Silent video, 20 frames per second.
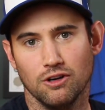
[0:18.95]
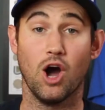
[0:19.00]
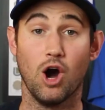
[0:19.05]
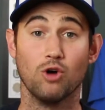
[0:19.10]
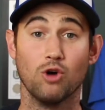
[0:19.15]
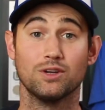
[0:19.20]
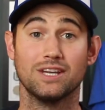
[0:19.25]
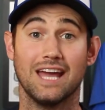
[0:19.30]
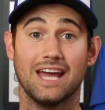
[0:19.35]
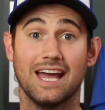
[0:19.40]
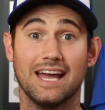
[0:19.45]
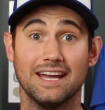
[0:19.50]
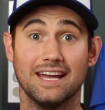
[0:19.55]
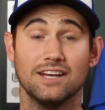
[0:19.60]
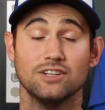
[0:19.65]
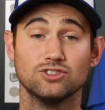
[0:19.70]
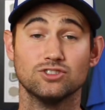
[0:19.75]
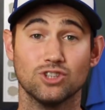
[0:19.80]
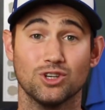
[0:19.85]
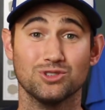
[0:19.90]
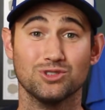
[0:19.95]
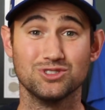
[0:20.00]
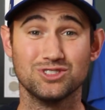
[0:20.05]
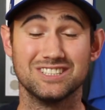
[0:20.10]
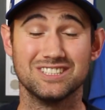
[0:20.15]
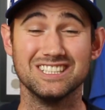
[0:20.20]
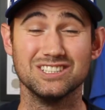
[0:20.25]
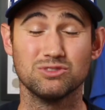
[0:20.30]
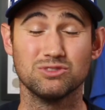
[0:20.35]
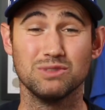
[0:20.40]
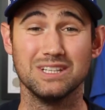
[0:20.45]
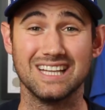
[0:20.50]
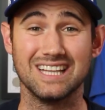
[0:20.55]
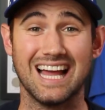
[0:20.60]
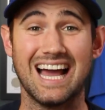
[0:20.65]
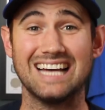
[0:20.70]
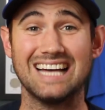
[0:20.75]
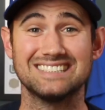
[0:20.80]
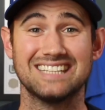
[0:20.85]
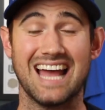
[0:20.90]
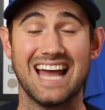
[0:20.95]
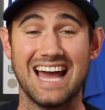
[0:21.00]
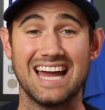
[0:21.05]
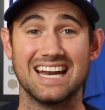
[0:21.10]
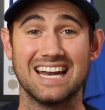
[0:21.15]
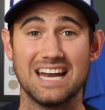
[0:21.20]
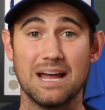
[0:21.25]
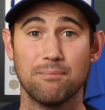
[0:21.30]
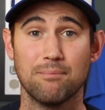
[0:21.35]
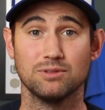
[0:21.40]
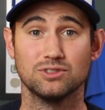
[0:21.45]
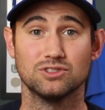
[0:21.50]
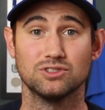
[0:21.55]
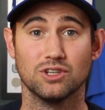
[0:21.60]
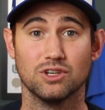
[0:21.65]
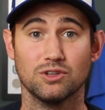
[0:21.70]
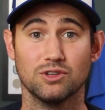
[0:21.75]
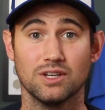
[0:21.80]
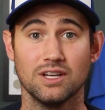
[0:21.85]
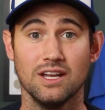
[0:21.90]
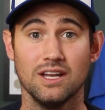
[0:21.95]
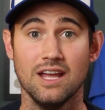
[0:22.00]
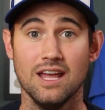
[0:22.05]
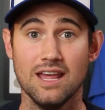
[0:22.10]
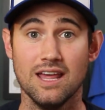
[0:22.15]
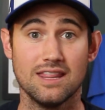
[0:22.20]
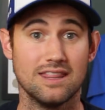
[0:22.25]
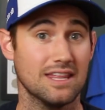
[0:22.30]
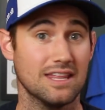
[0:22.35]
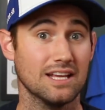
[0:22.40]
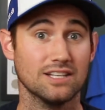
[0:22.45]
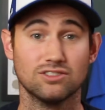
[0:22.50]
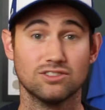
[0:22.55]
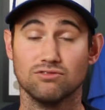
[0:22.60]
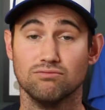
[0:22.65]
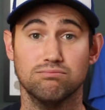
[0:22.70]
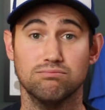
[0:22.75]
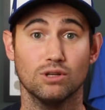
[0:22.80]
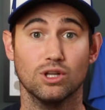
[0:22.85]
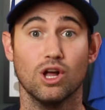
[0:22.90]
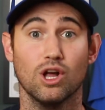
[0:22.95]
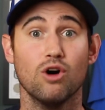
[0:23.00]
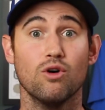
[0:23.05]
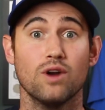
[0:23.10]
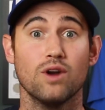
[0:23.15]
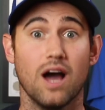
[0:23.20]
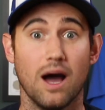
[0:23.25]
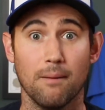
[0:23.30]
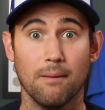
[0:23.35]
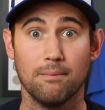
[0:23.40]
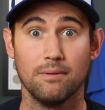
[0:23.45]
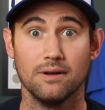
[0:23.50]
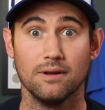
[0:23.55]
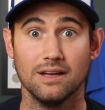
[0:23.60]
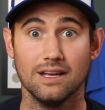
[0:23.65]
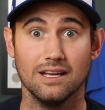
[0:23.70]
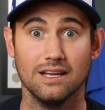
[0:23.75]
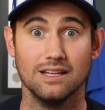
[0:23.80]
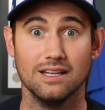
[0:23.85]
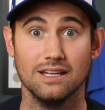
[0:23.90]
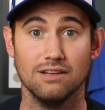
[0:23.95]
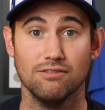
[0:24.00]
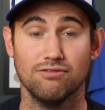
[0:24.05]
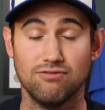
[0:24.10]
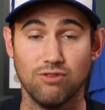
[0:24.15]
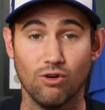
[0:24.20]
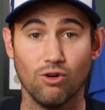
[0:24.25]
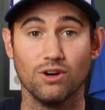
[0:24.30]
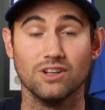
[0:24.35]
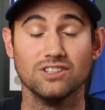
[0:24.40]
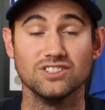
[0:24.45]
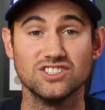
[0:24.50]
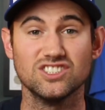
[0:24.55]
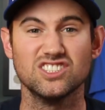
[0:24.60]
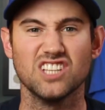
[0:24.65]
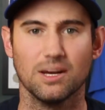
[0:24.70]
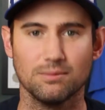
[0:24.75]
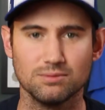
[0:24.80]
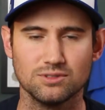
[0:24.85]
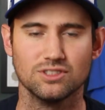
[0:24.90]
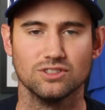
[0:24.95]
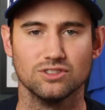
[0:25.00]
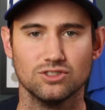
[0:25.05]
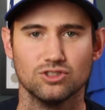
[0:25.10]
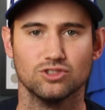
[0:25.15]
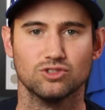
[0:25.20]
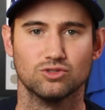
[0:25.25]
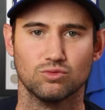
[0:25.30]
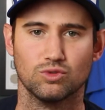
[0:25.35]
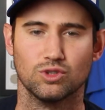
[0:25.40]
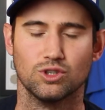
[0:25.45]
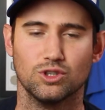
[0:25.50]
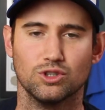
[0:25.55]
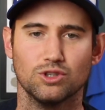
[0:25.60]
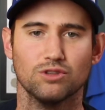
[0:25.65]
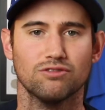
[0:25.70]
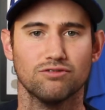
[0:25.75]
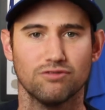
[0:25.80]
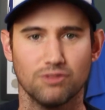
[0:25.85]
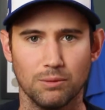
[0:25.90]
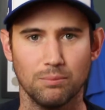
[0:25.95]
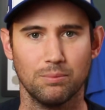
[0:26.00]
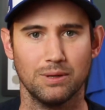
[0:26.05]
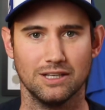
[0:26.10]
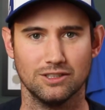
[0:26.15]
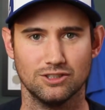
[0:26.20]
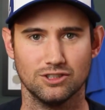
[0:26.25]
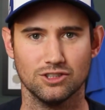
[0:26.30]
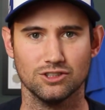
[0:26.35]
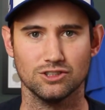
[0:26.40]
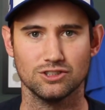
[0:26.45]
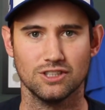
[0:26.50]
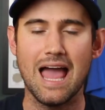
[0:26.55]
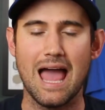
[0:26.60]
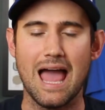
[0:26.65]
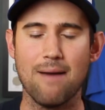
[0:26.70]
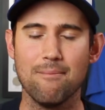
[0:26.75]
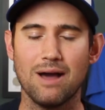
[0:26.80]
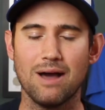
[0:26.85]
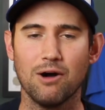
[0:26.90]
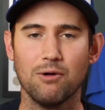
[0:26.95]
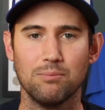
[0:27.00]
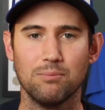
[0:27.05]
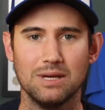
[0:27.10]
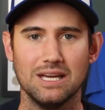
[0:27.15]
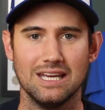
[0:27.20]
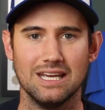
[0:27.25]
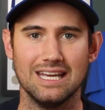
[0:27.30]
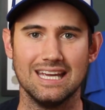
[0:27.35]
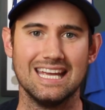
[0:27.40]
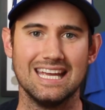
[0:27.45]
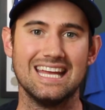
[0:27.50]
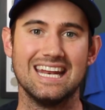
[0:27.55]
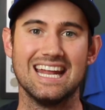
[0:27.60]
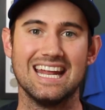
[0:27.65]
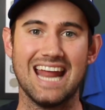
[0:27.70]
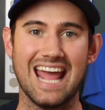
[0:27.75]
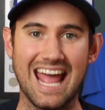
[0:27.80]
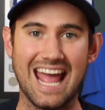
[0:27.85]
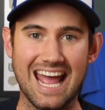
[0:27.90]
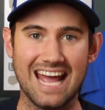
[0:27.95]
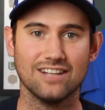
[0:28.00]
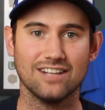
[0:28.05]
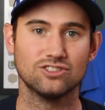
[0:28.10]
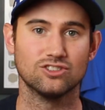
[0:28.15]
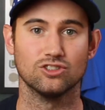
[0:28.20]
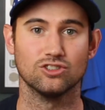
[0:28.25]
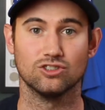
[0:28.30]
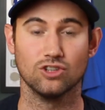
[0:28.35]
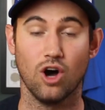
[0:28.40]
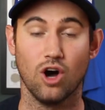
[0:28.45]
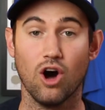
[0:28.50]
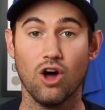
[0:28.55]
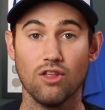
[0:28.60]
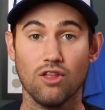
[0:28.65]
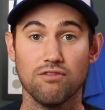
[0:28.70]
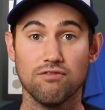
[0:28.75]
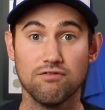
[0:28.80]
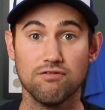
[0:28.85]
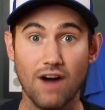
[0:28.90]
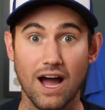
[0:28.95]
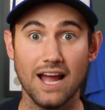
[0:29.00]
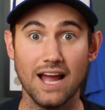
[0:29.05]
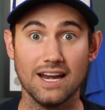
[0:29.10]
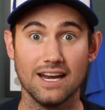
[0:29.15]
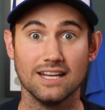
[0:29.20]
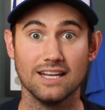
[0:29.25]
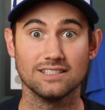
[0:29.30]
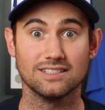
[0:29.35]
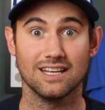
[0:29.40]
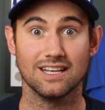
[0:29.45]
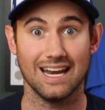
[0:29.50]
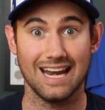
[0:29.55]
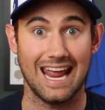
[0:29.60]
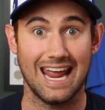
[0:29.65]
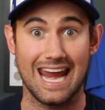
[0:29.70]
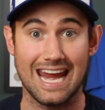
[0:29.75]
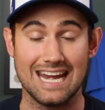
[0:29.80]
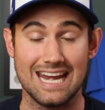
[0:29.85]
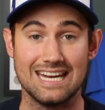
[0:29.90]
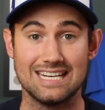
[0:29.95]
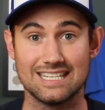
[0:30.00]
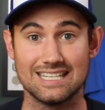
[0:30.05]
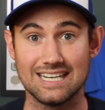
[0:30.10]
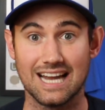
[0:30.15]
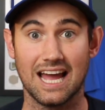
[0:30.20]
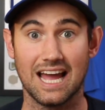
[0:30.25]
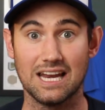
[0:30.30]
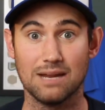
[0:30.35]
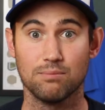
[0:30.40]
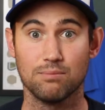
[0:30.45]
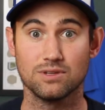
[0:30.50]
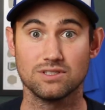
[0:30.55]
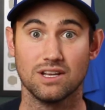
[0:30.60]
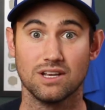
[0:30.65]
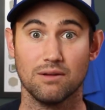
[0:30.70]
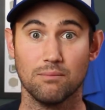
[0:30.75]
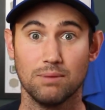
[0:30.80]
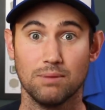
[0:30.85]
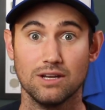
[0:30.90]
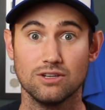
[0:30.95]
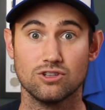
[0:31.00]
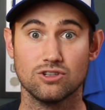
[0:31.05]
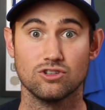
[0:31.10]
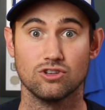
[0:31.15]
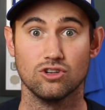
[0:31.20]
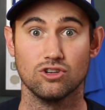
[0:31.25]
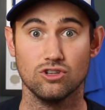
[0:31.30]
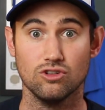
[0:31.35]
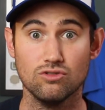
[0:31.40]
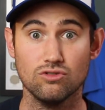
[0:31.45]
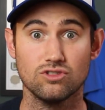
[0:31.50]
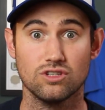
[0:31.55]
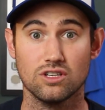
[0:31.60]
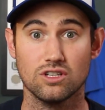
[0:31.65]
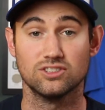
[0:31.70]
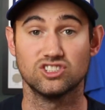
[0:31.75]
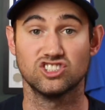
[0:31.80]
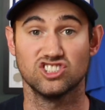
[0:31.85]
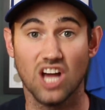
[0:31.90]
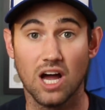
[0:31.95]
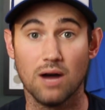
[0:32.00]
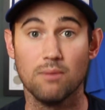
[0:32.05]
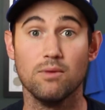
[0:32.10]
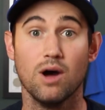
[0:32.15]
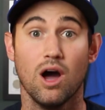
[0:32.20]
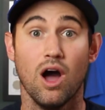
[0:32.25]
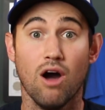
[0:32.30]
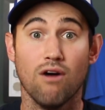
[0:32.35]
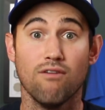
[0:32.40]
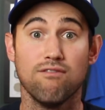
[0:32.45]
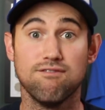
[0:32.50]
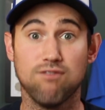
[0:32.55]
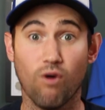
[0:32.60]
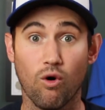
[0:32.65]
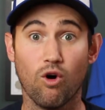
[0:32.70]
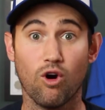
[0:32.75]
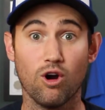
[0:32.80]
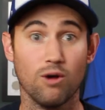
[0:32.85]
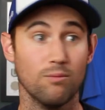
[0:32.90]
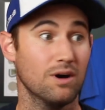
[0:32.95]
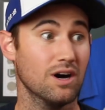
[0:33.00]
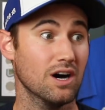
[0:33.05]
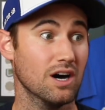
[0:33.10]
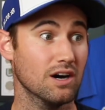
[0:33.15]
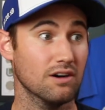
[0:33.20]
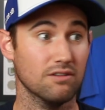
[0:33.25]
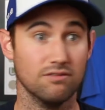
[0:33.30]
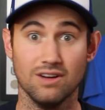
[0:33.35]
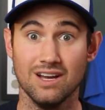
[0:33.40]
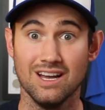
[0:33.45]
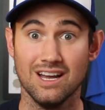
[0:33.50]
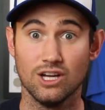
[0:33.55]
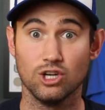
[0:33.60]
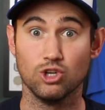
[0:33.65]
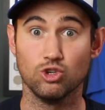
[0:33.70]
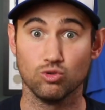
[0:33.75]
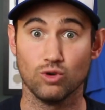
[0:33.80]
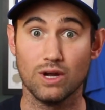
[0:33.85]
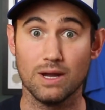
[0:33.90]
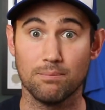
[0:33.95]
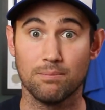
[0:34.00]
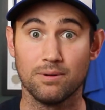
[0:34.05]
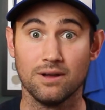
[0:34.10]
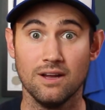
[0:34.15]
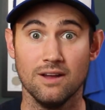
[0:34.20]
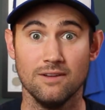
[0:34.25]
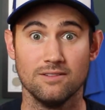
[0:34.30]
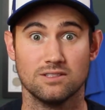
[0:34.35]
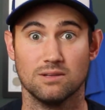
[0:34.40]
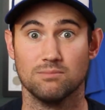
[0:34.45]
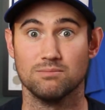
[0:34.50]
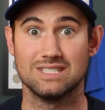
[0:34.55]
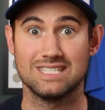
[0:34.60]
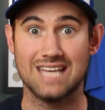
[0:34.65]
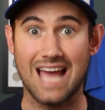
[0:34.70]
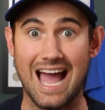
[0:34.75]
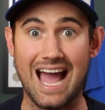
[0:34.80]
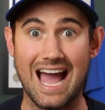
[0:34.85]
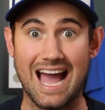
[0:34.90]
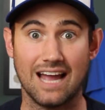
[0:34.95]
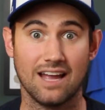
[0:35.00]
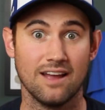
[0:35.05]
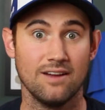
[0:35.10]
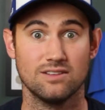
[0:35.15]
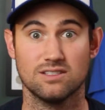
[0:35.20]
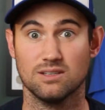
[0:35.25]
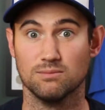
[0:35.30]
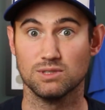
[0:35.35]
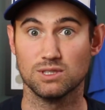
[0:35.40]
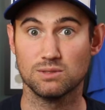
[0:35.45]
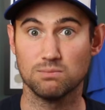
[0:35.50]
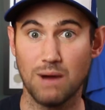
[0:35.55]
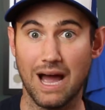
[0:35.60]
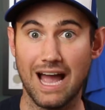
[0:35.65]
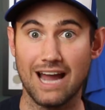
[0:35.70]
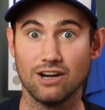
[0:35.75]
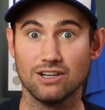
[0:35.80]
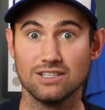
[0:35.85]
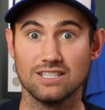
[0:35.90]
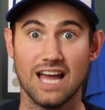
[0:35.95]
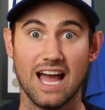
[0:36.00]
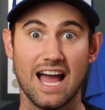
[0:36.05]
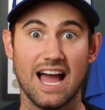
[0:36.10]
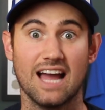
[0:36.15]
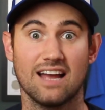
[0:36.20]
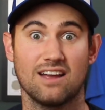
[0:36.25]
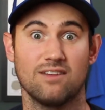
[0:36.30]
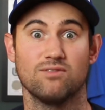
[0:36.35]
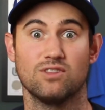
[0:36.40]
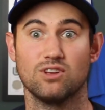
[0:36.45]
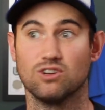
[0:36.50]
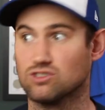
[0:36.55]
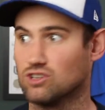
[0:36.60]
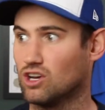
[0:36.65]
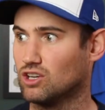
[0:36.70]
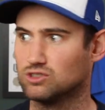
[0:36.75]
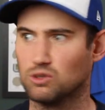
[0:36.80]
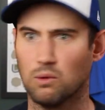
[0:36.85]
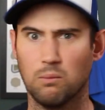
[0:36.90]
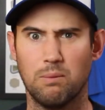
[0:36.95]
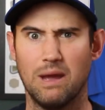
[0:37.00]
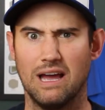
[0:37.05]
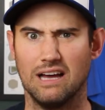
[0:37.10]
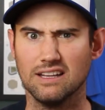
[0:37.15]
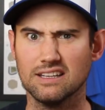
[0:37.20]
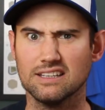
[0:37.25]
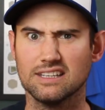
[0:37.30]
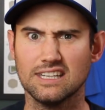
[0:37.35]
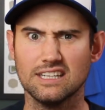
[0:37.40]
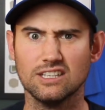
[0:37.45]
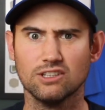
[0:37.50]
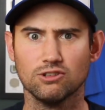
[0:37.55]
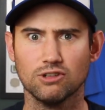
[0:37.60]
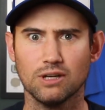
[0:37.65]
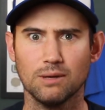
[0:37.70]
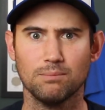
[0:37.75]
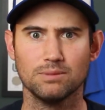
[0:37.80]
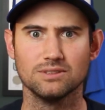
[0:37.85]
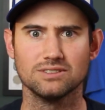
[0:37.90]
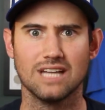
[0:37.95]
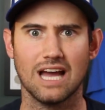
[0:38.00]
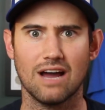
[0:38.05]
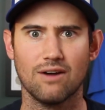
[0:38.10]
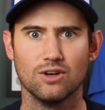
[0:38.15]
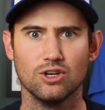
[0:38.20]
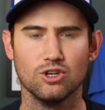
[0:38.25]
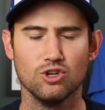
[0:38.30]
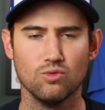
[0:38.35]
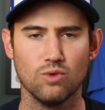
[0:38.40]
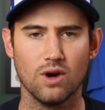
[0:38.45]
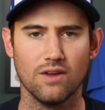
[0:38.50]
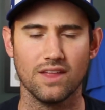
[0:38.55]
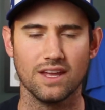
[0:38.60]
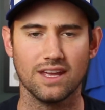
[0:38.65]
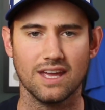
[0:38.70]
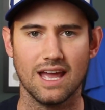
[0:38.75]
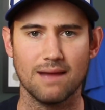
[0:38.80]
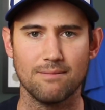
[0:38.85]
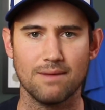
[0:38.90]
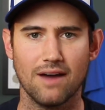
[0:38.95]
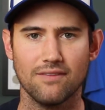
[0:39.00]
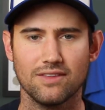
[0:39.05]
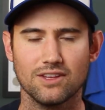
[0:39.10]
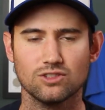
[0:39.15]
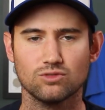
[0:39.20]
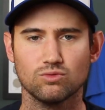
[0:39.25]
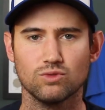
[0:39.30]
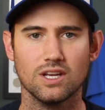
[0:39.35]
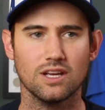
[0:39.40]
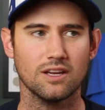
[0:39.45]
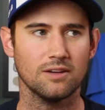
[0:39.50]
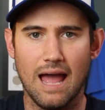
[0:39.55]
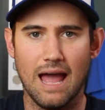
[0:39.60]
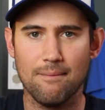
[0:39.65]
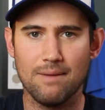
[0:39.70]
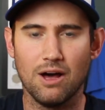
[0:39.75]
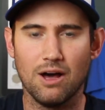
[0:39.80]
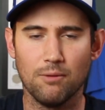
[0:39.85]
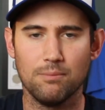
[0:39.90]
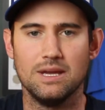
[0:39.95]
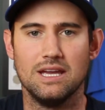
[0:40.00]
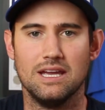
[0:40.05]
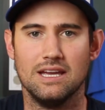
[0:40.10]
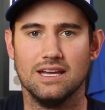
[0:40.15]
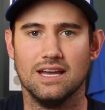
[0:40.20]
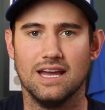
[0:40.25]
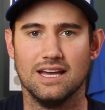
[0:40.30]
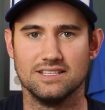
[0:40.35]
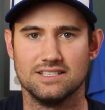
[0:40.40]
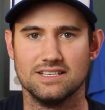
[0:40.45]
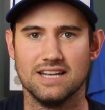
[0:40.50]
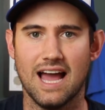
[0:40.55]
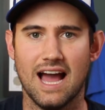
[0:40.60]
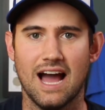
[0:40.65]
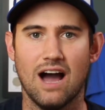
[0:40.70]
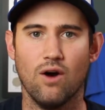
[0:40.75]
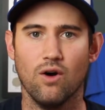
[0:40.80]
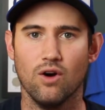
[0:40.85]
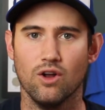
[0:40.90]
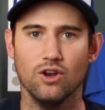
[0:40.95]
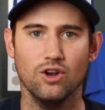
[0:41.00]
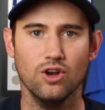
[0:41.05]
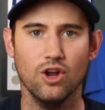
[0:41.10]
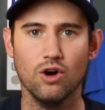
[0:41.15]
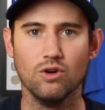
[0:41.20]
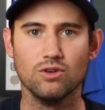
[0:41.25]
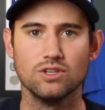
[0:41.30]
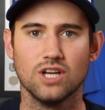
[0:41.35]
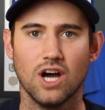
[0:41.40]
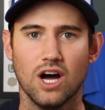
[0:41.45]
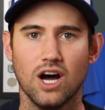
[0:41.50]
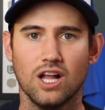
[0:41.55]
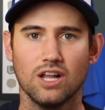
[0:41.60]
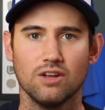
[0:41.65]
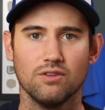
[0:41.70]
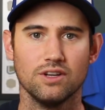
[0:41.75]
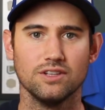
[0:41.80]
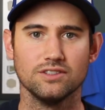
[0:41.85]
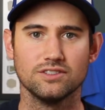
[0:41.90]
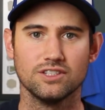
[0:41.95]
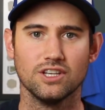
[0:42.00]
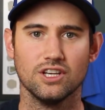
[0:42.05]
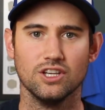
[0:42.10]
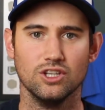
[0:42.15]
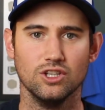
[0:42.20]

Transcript: Okay, so since we last had an episode, things have blown up in the foreign substances world for pitchers. MLB, in an answer to all the findings that 80 to 90% of pitchers are using some form of grip, some tack, some spider tack. There's also Pelican grip is now a new one that came out this week. MLB has now no tolerance.